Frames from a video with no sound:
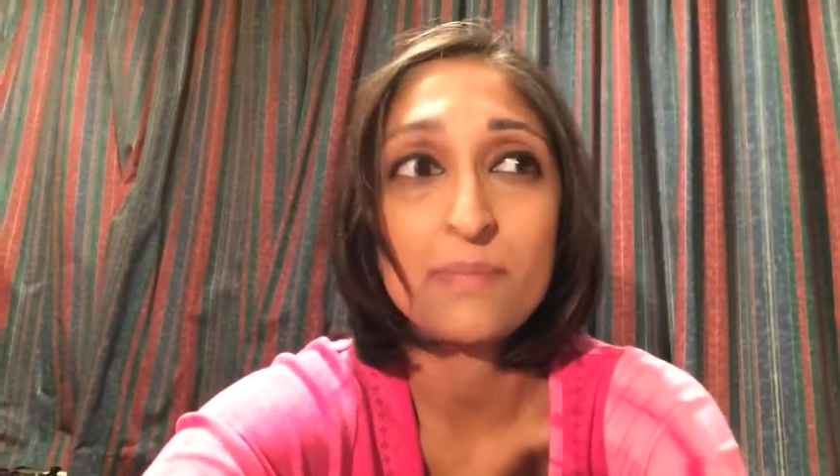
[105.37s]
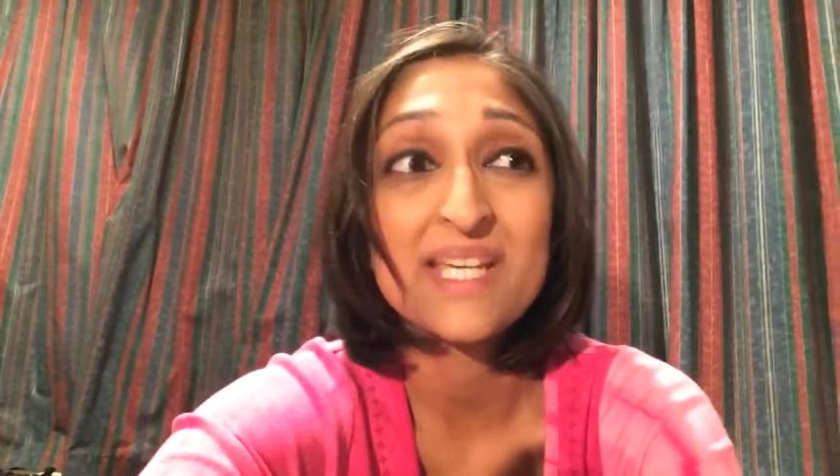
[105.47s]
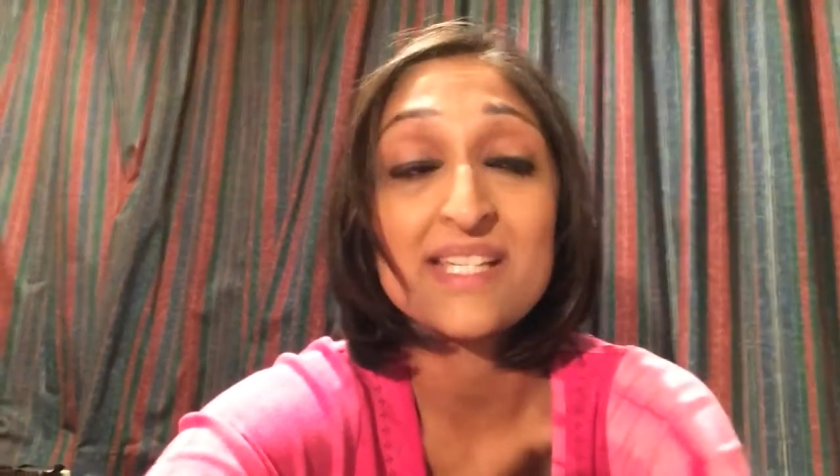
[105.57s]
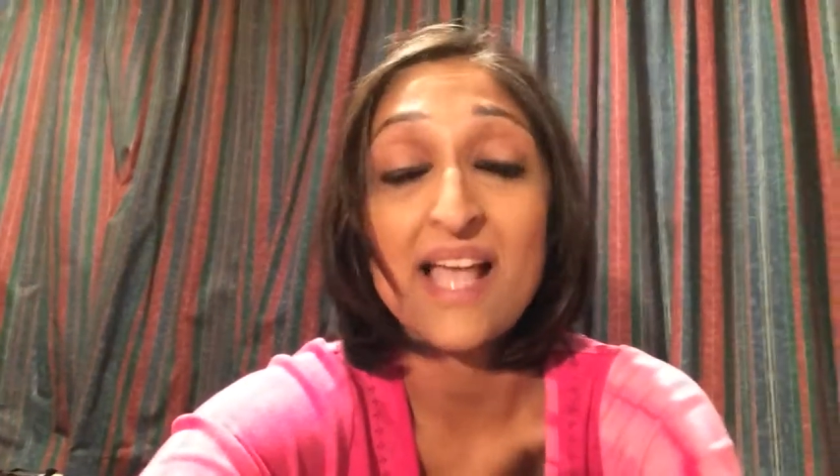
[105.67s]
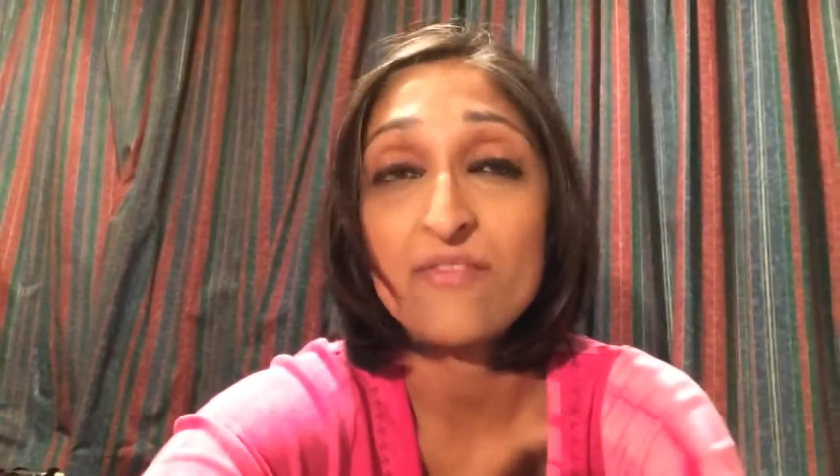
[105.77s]

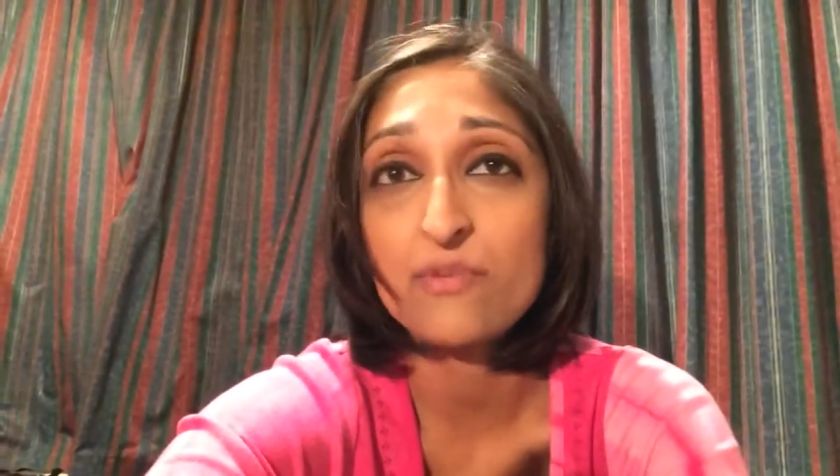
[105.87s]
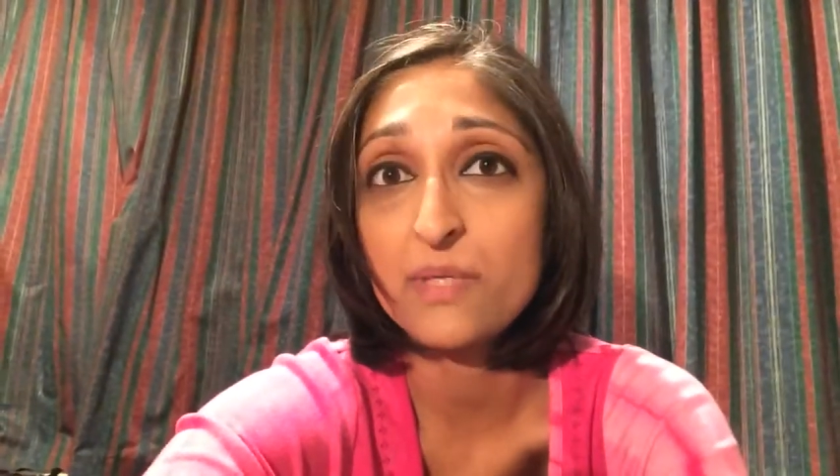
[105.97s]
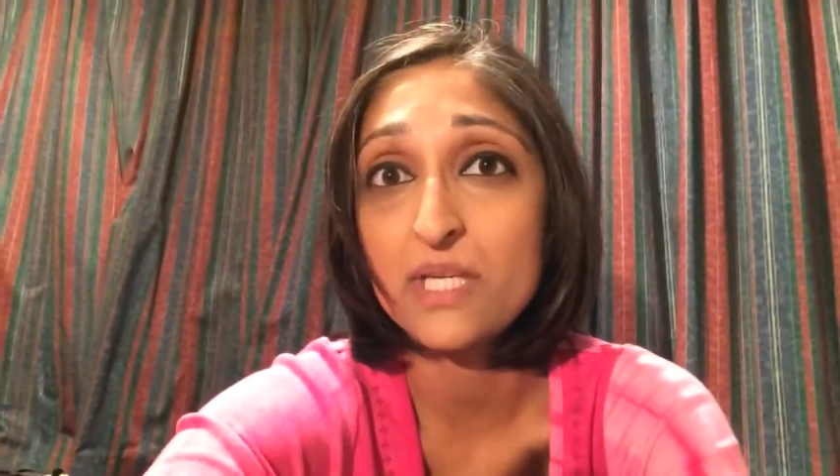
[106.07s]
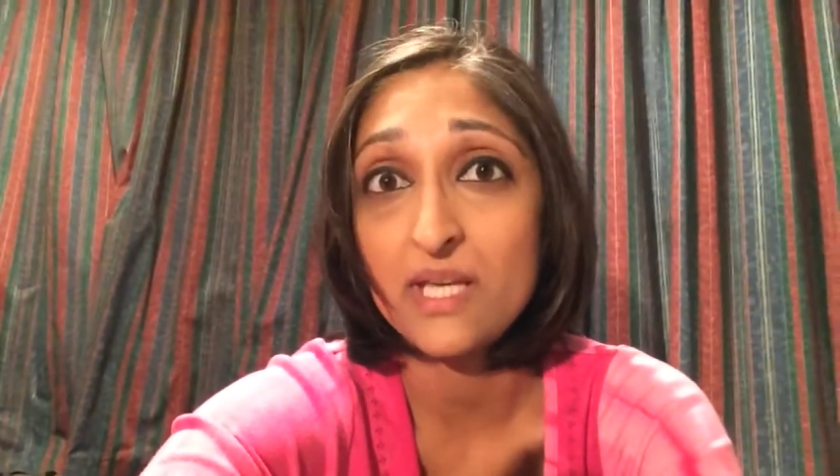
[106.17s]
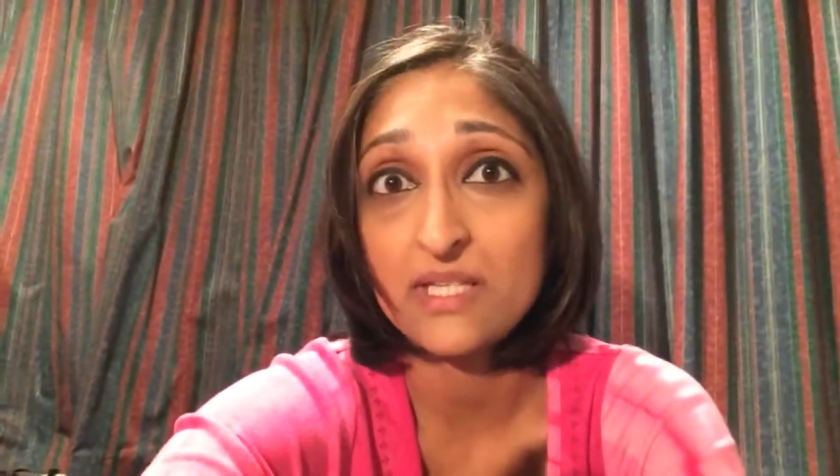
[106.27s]
because
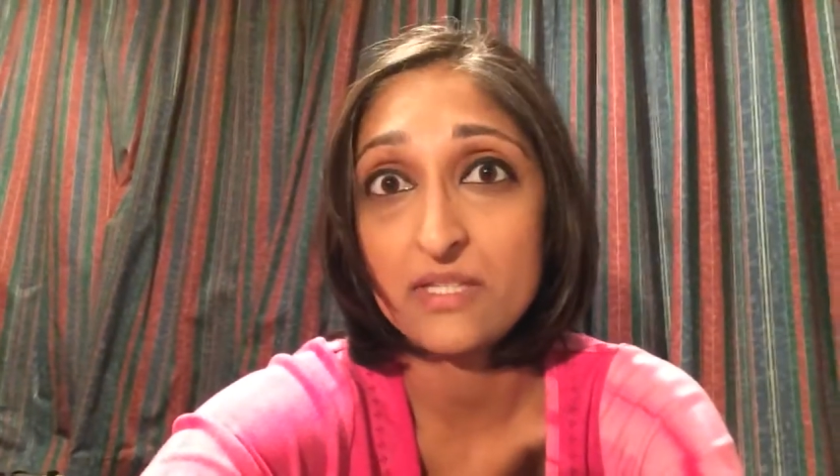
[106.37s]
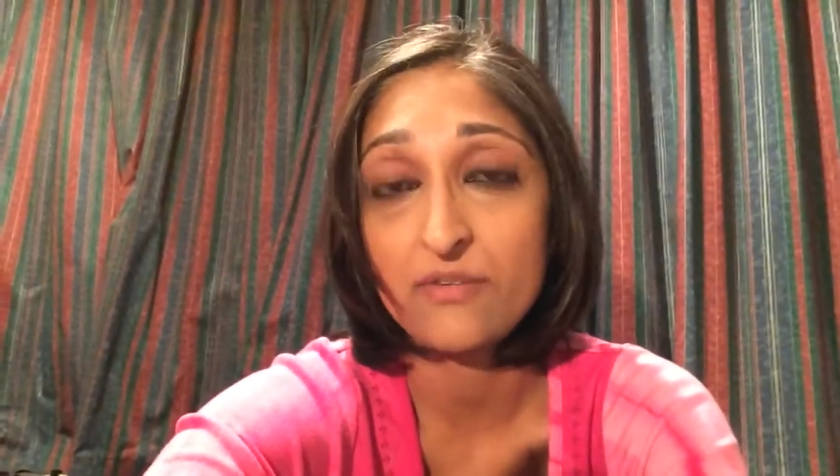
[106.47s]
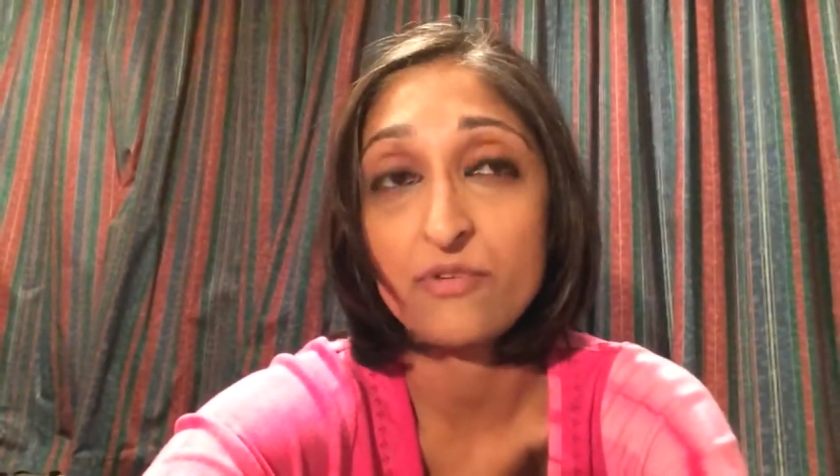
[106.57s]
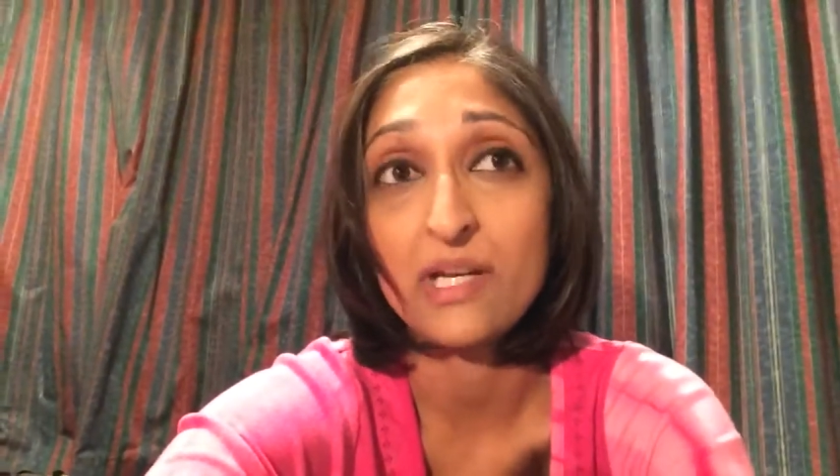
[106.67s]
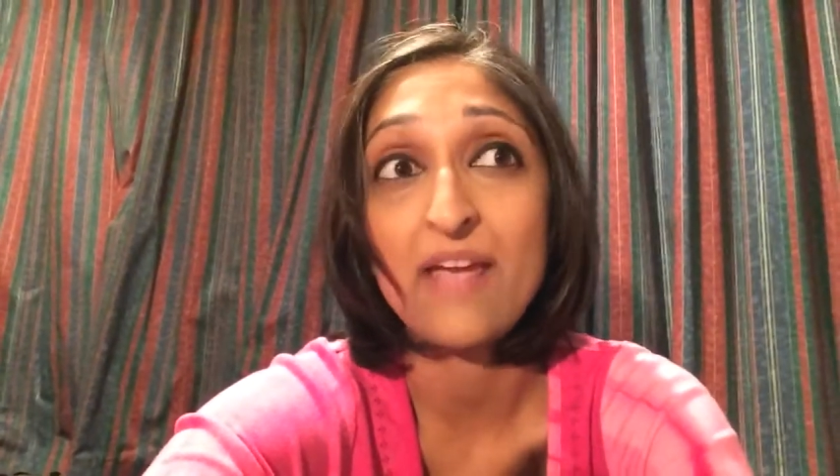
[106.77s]
everybody is different.